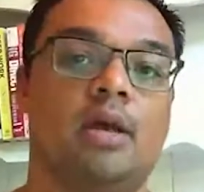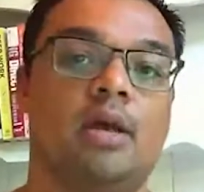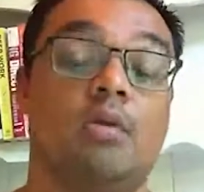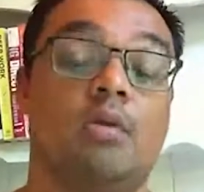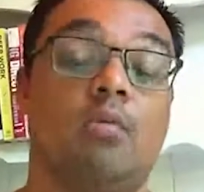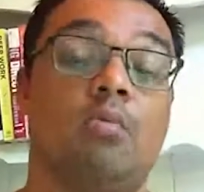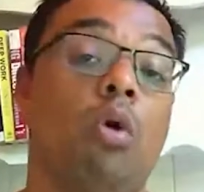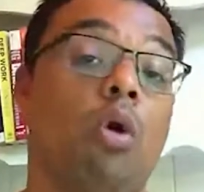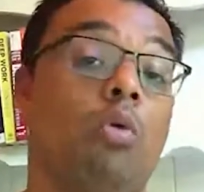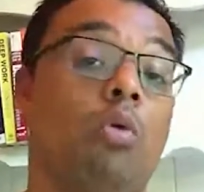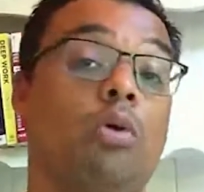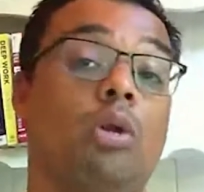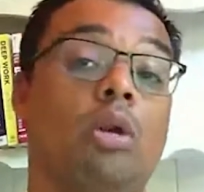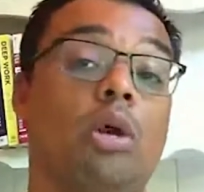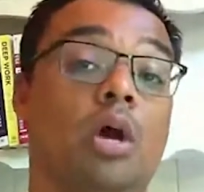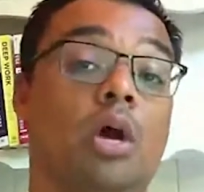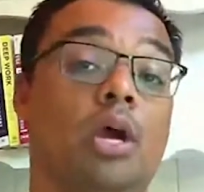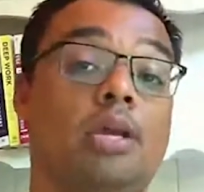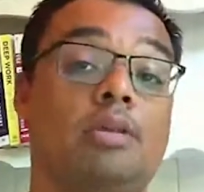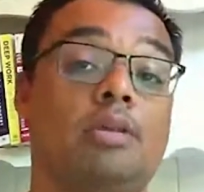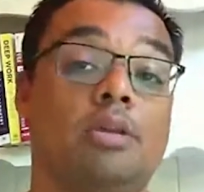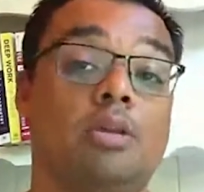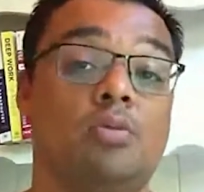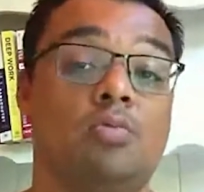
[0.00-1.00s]
What would I
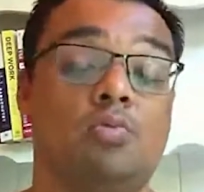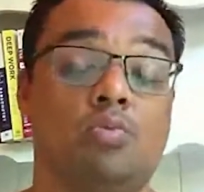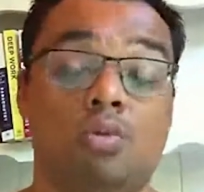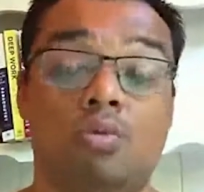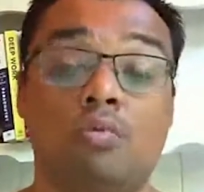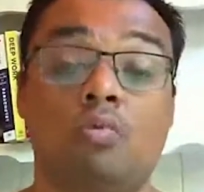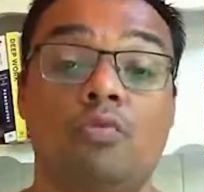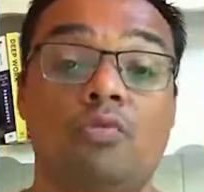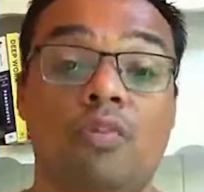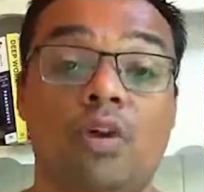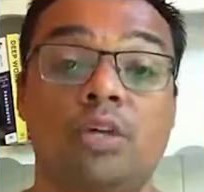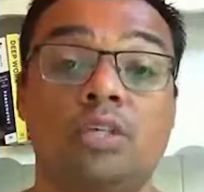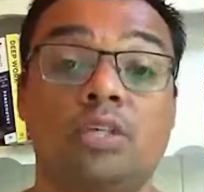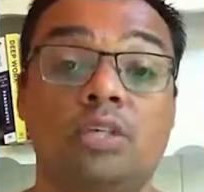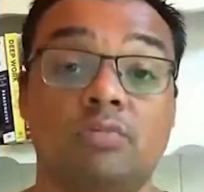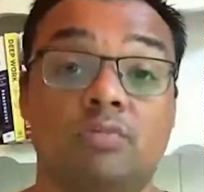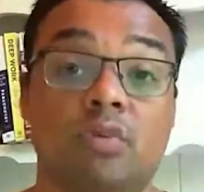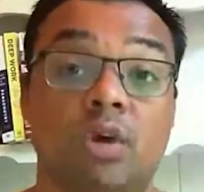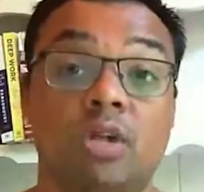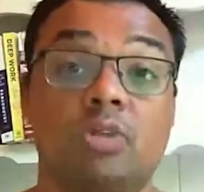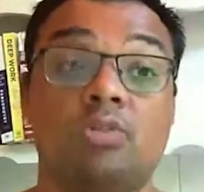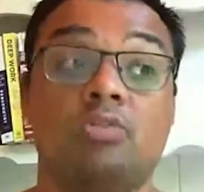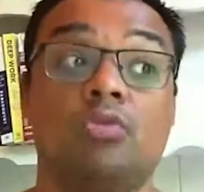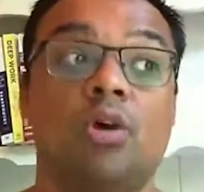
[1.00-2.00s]
do? Well, first of all,
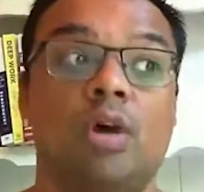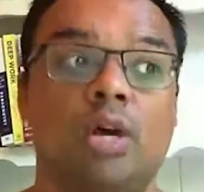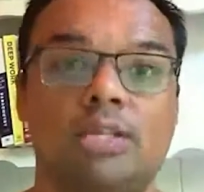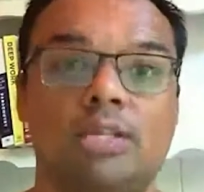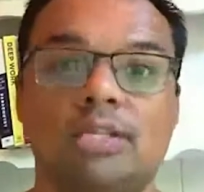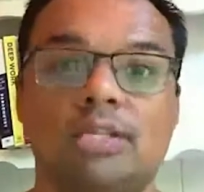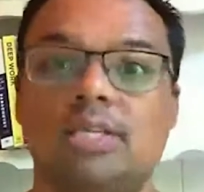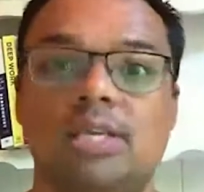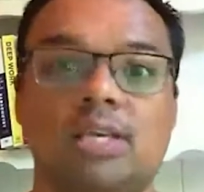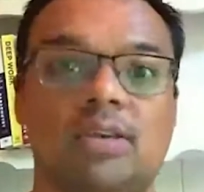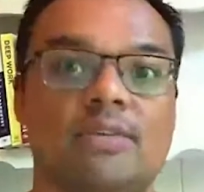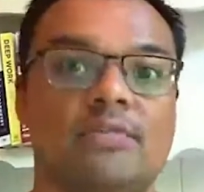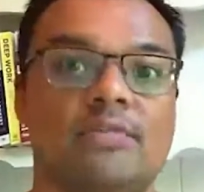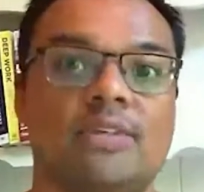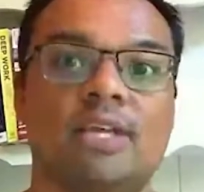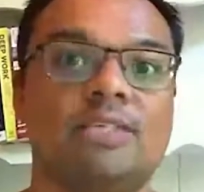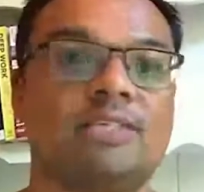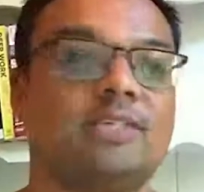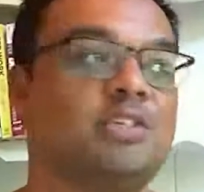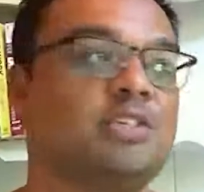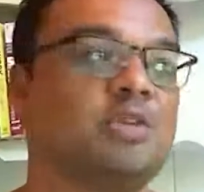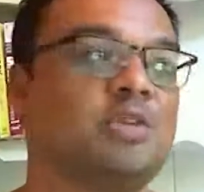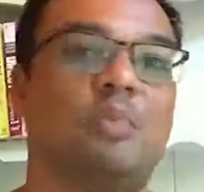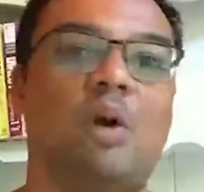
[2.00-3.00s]
I'd try and see if there's
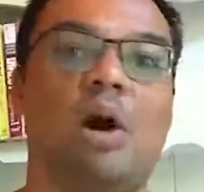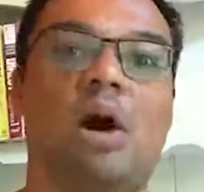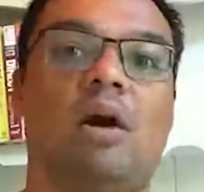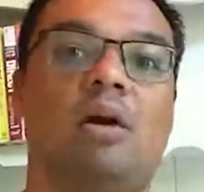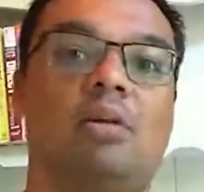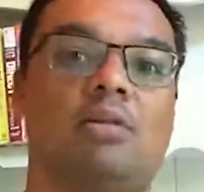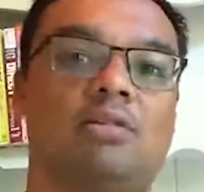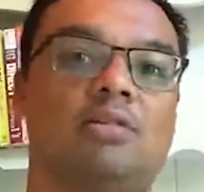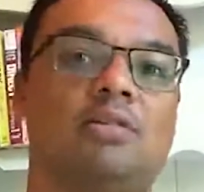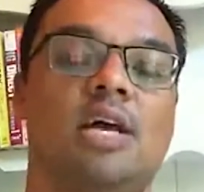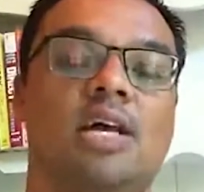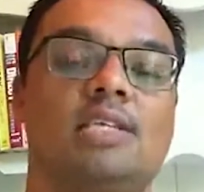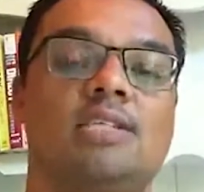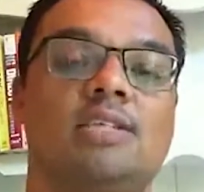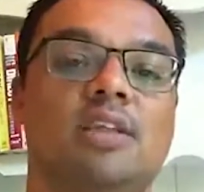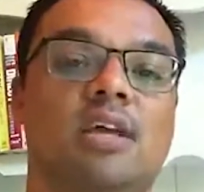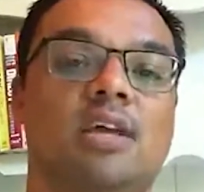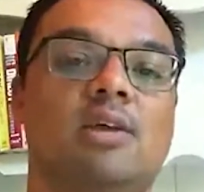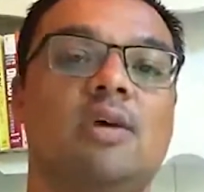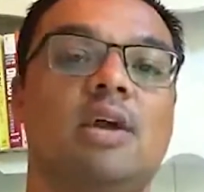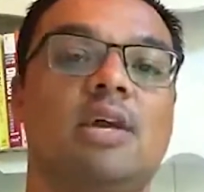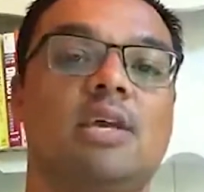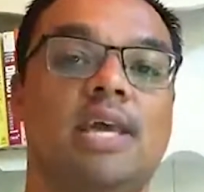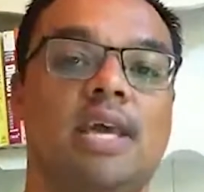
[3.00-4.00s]
a demand. It's
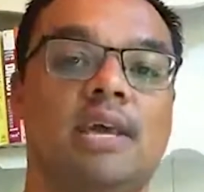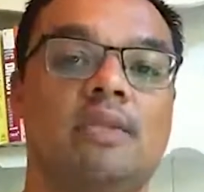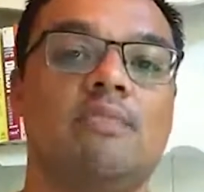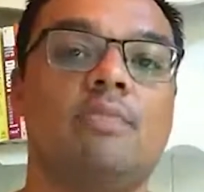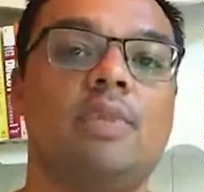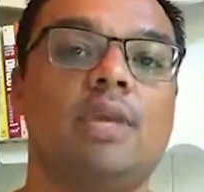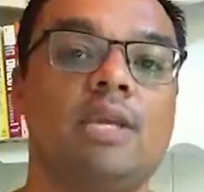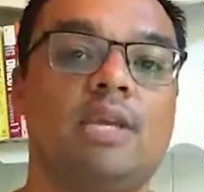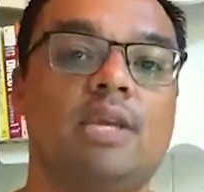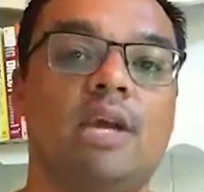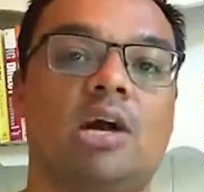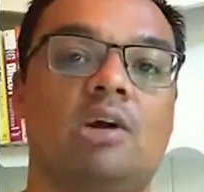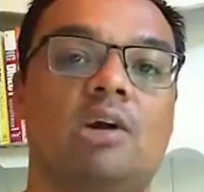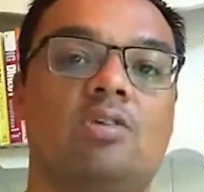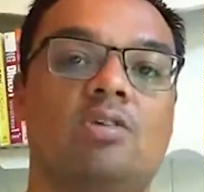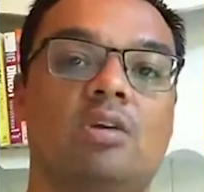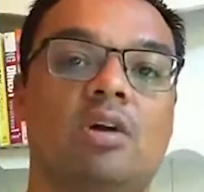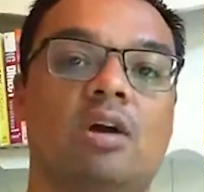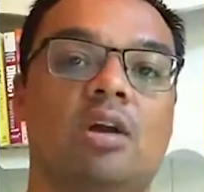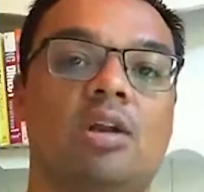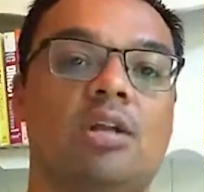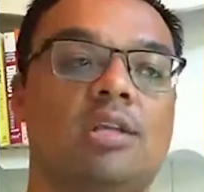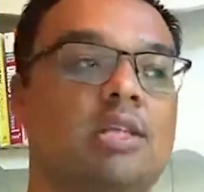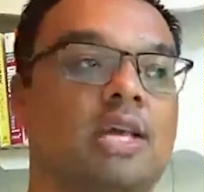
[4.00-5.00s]
like, again, me going on
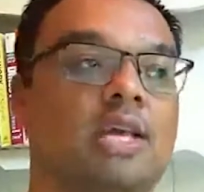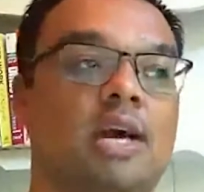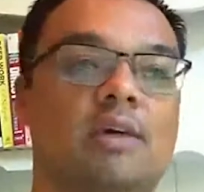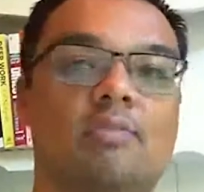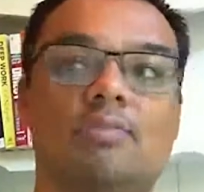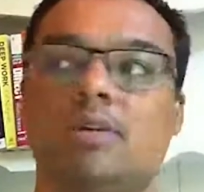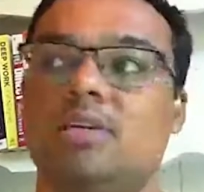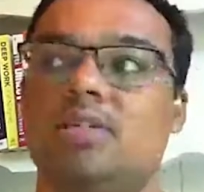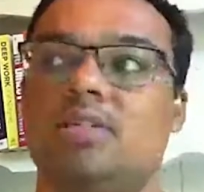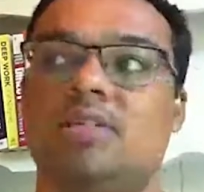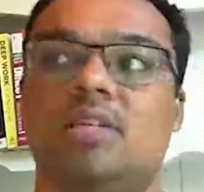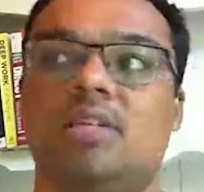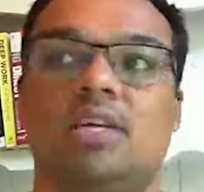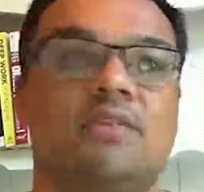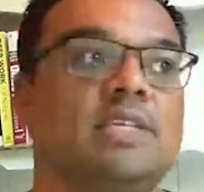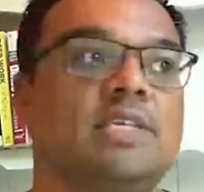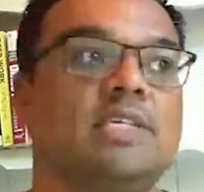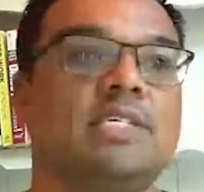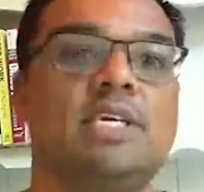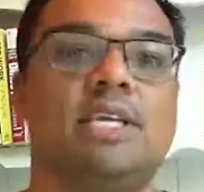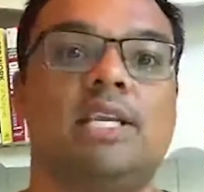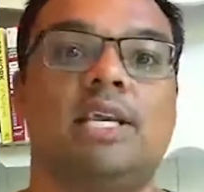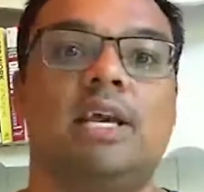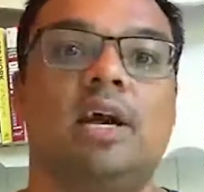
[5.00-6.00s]
holiday. I'm going to see if there's
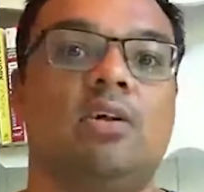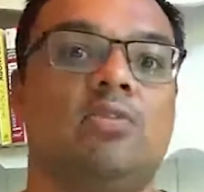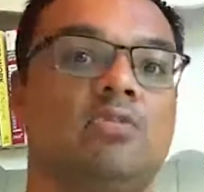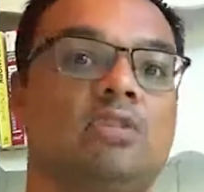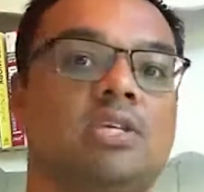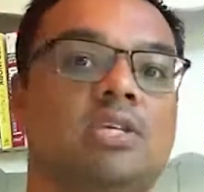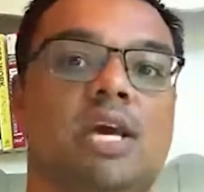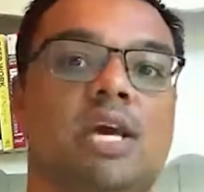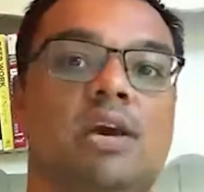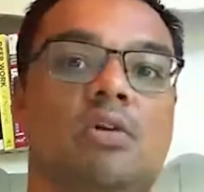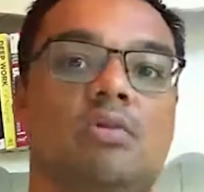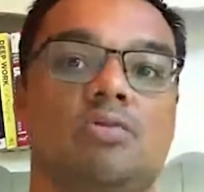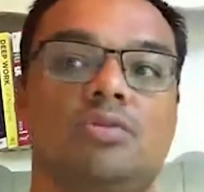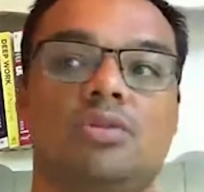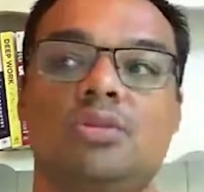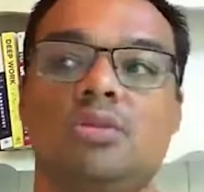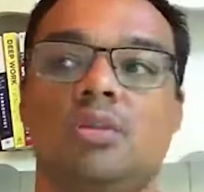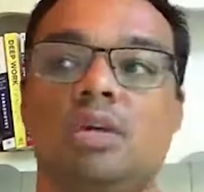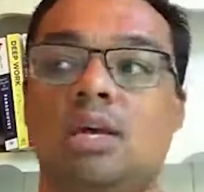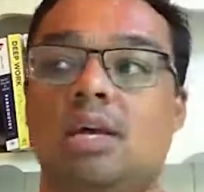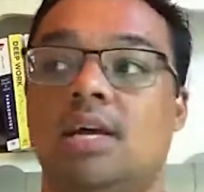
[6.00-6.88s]
any hotels.